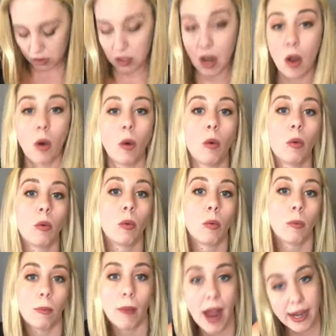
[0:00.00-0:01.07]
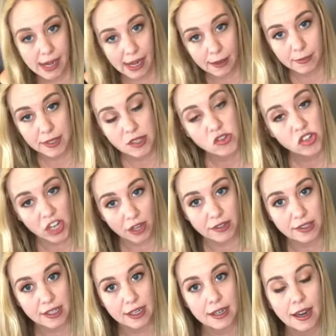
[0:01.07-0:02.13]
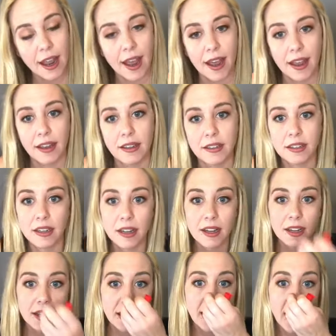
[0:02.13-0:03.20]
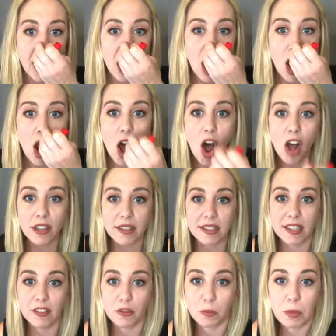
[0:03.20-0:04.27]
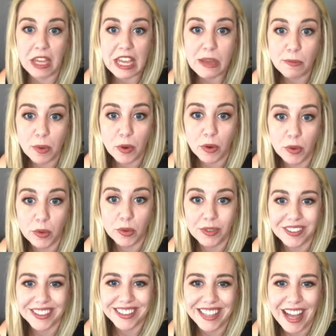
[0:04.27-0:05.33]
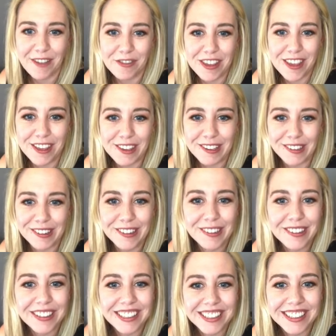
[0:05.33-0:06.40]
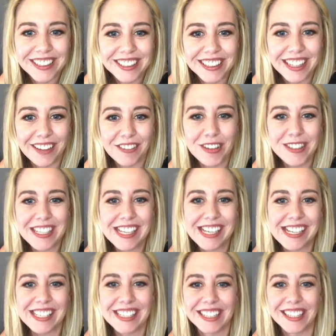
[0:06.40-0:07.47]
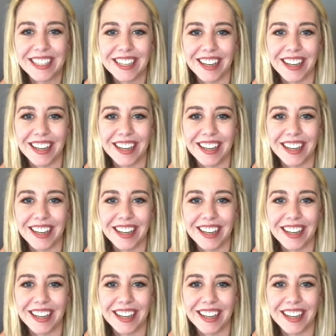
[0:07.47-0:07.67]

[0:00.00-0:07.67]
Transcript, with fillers: So my name is Chelsea and lots of people love you. Love you, sees.